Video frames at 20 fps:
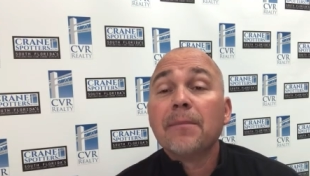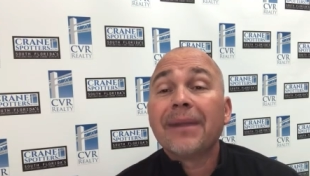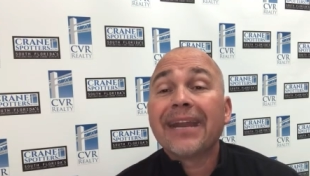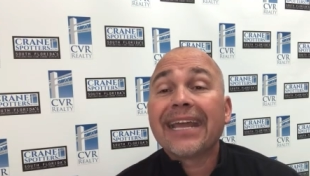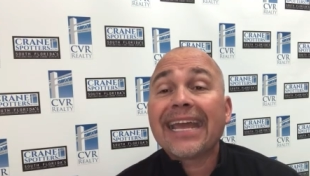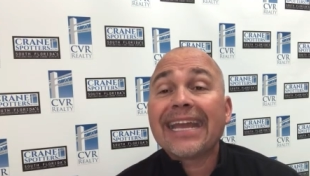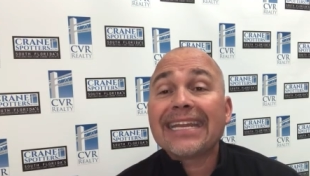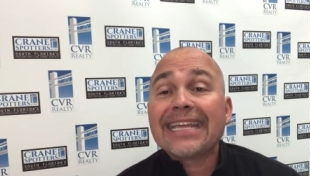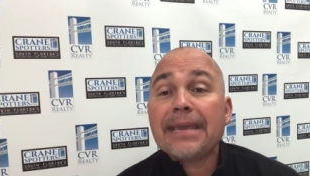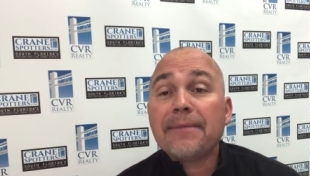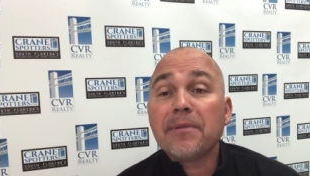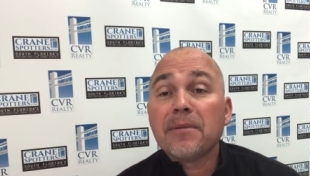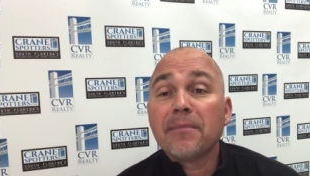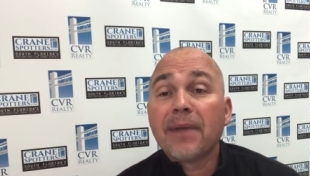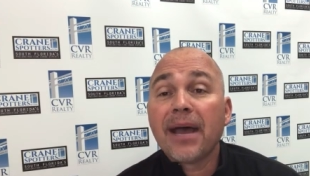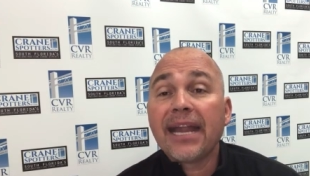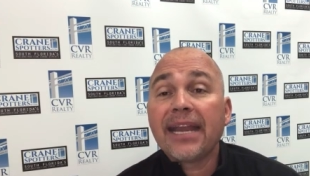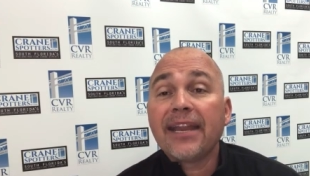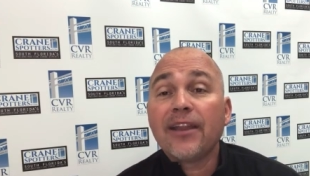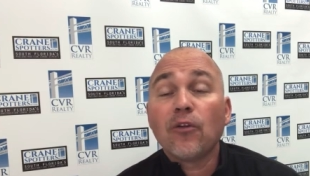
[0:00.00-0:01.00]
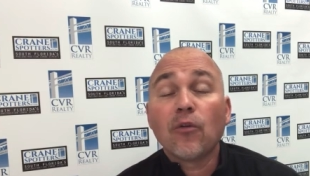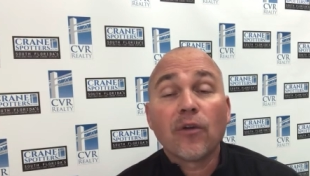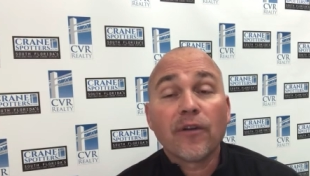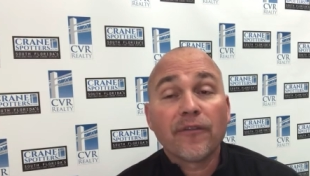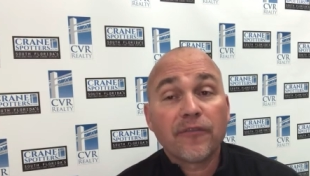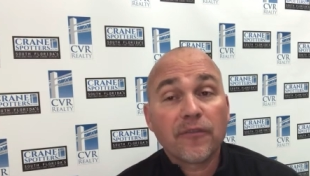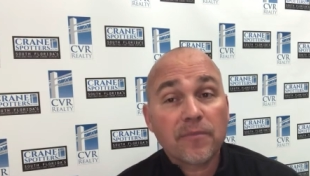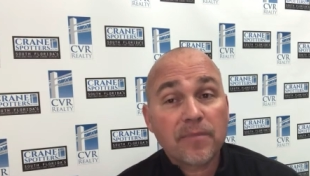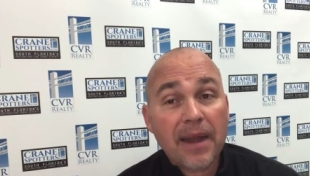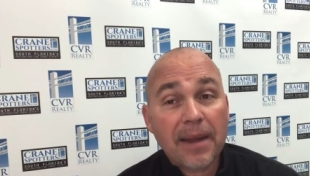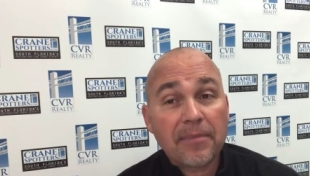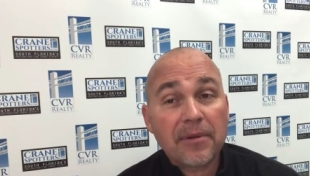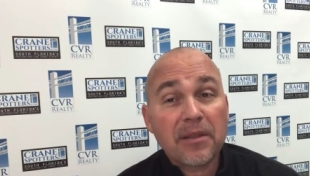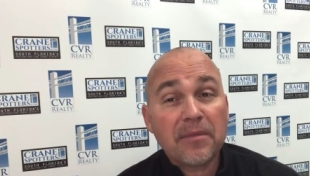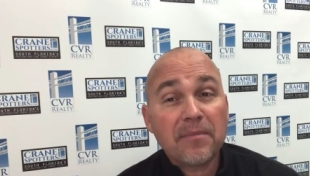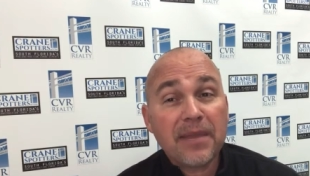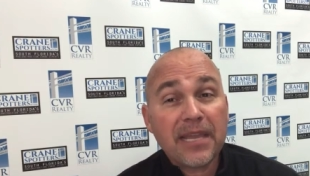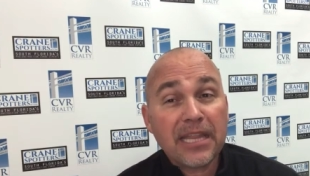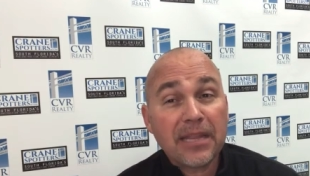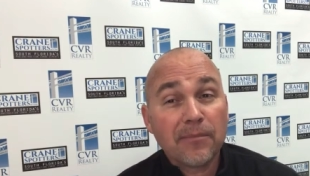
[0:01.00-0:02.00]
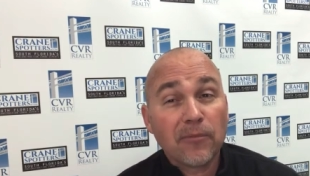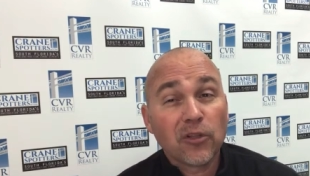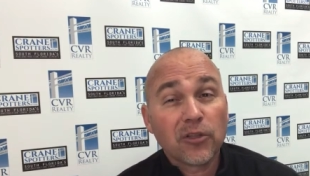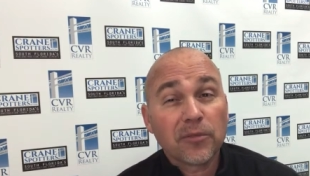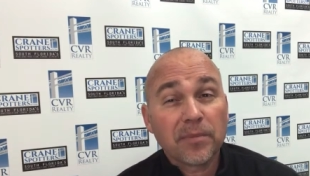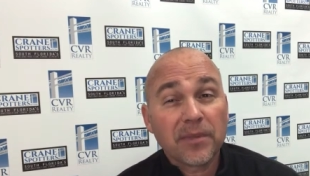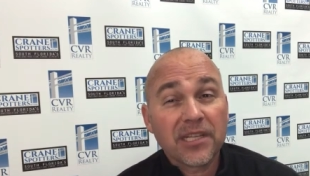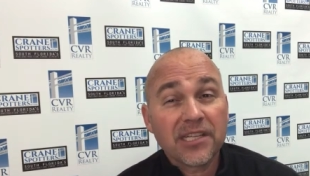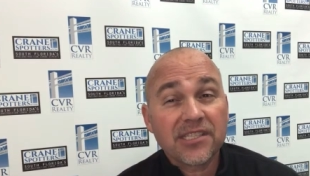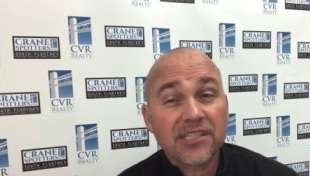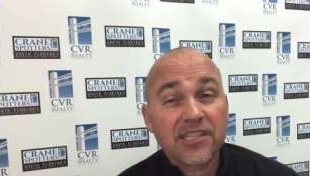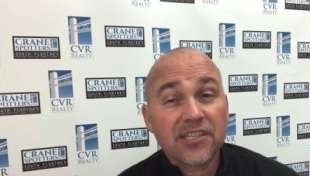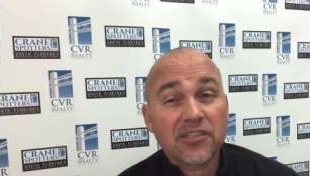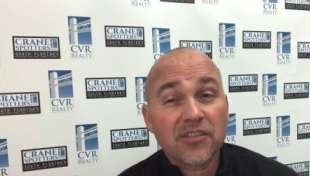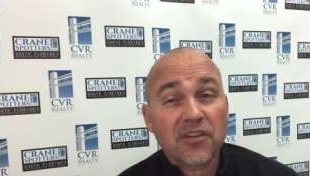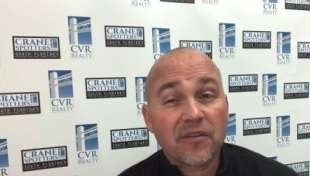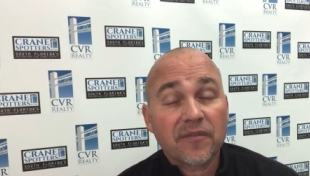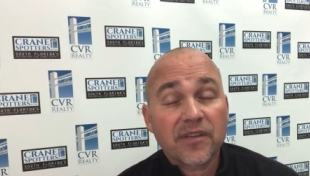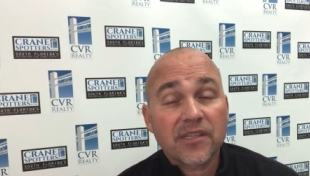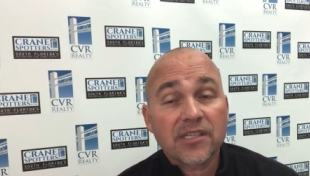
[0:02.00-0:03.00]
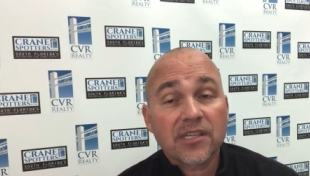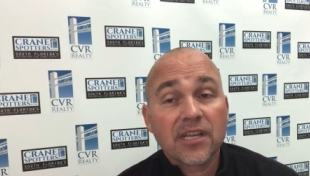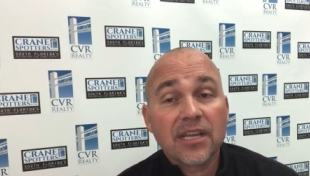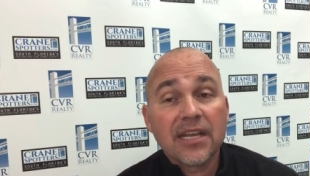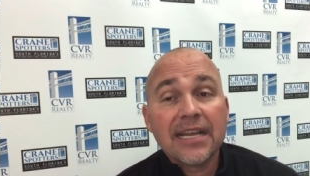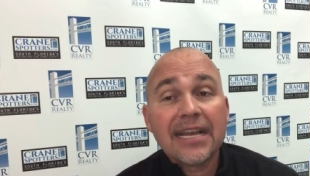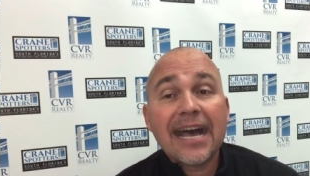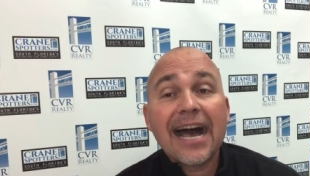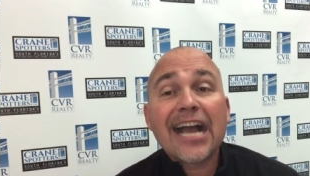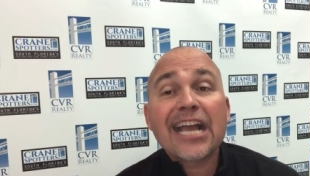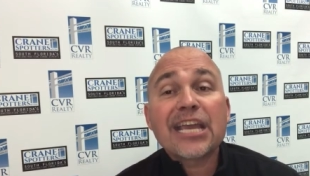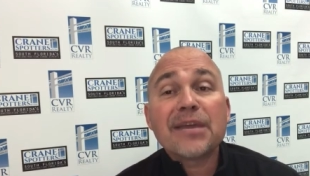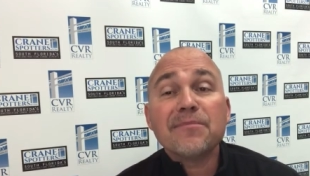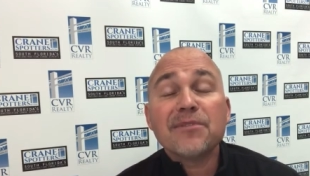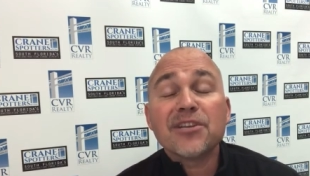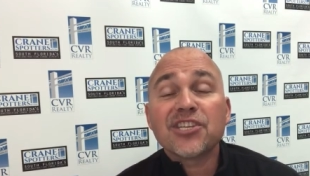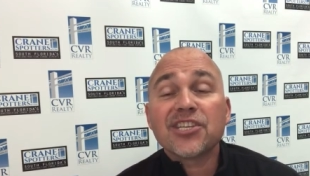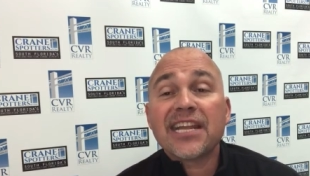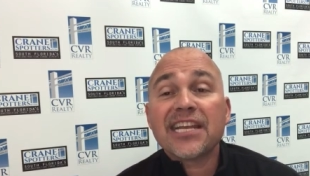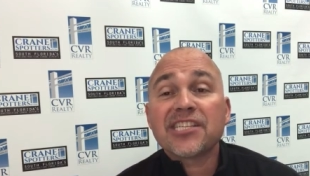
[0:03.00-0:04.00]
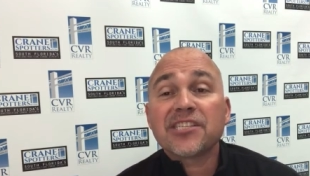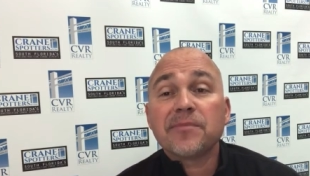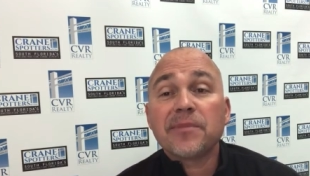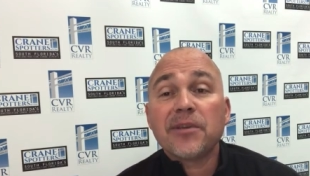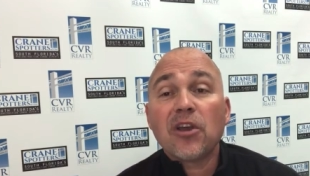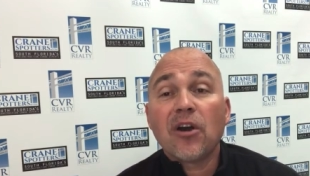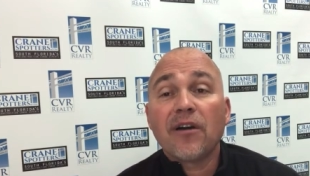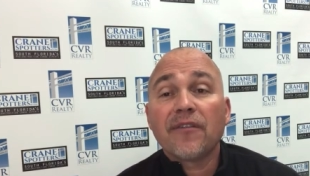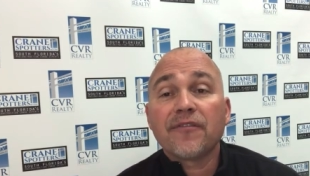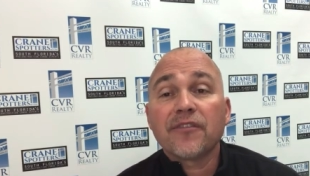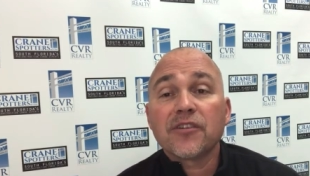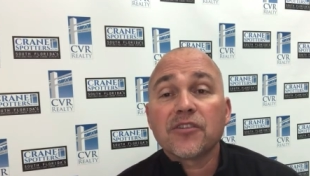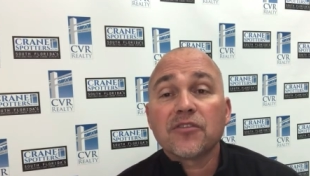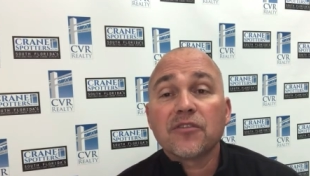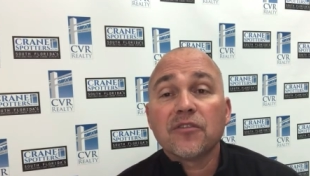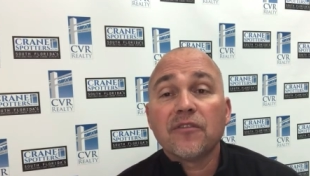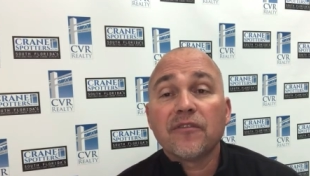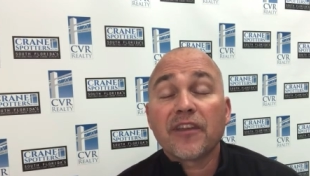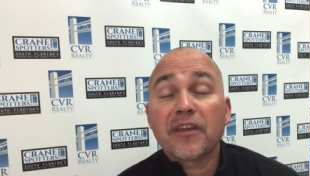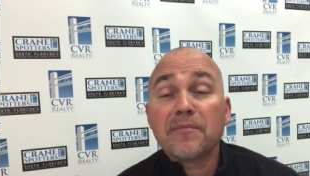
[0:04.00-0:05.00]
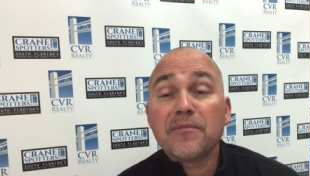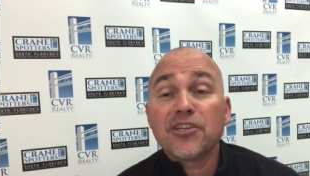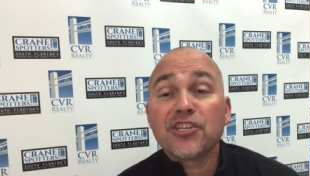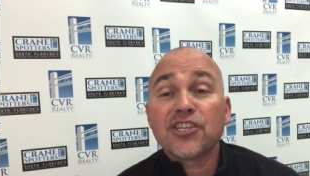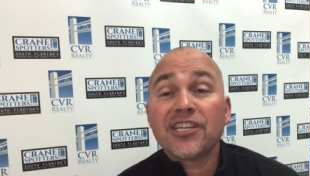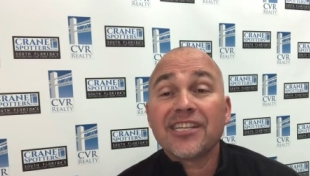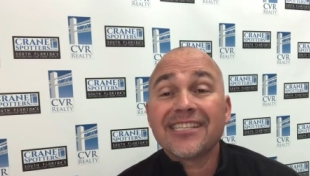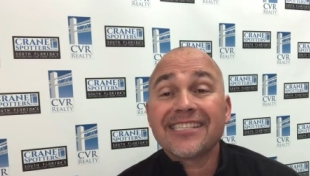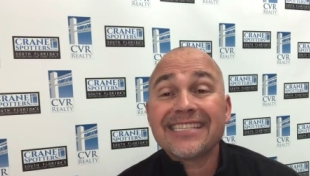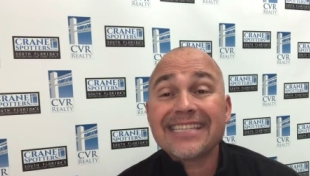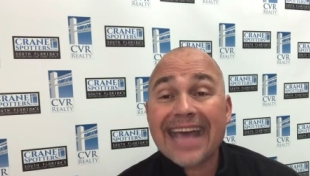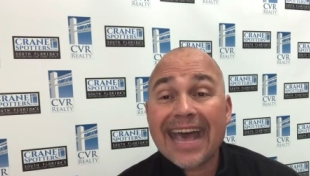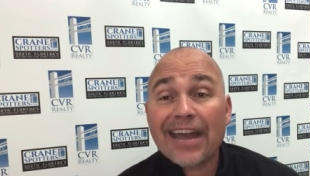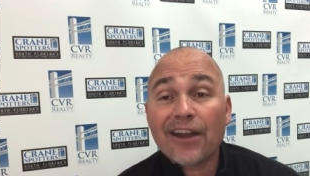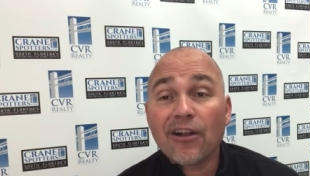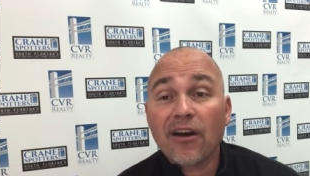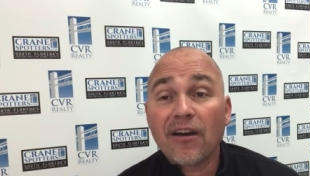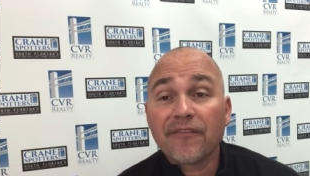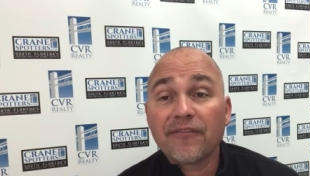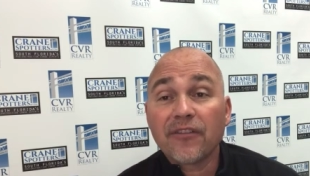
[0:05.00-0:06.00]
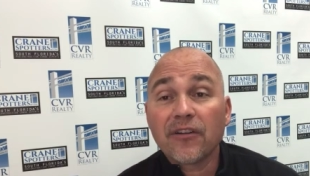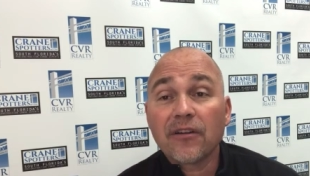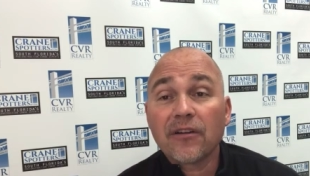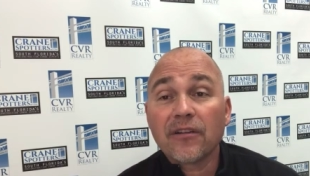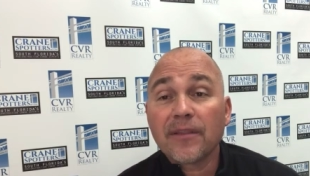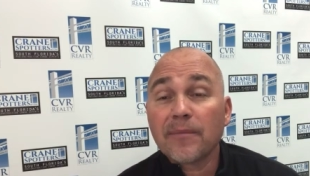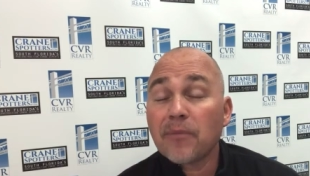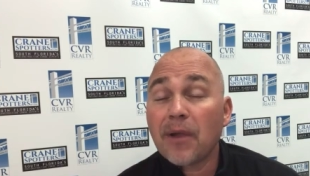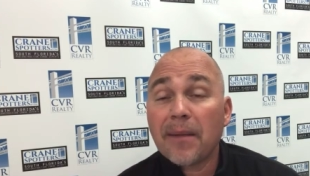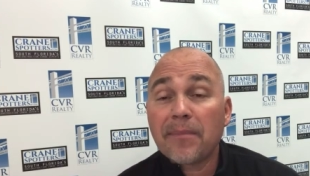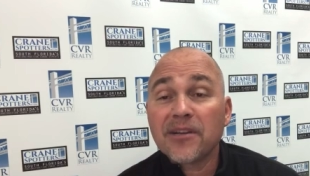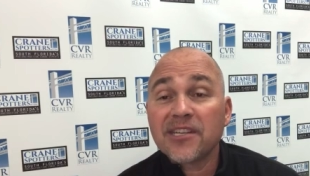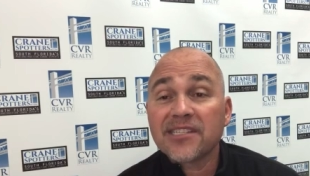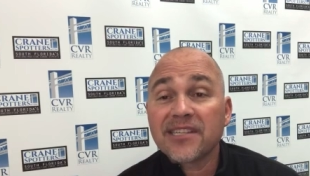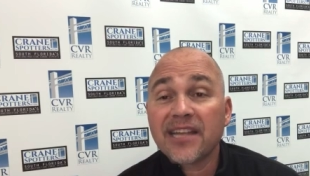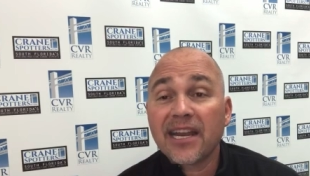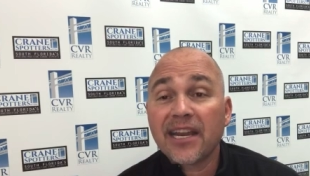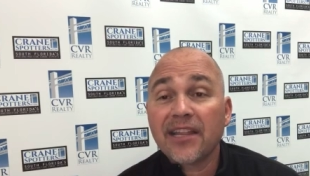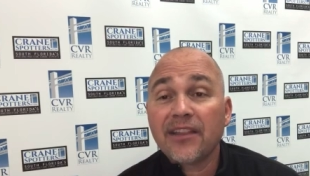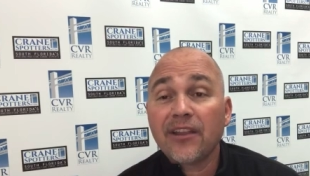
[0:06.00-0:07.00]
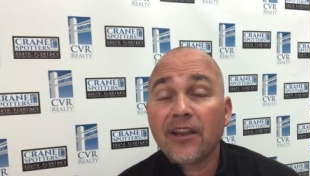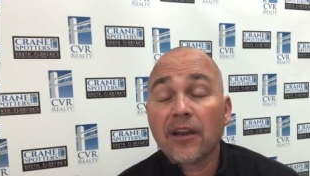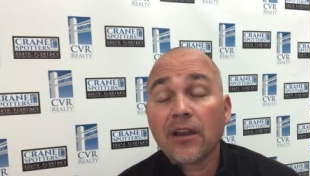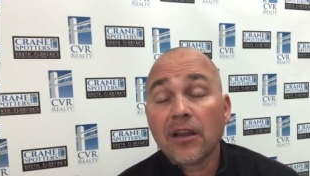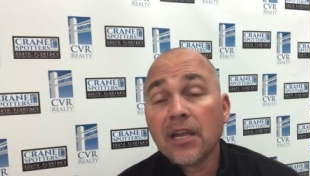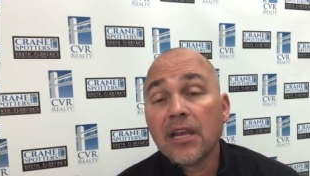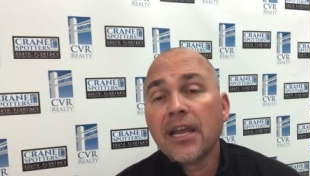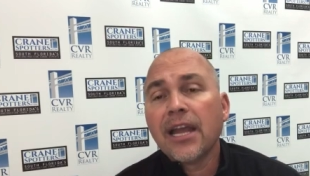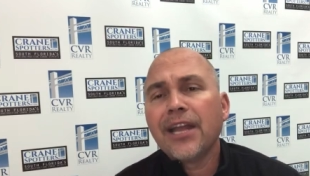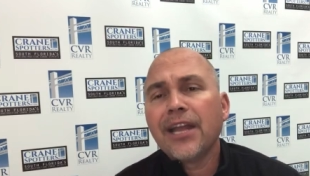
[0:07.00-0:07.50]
But again, keep in mind, in order for a property to be in the multiple listing service, a commission has to be offered. So if commission is not offered, property's not in there.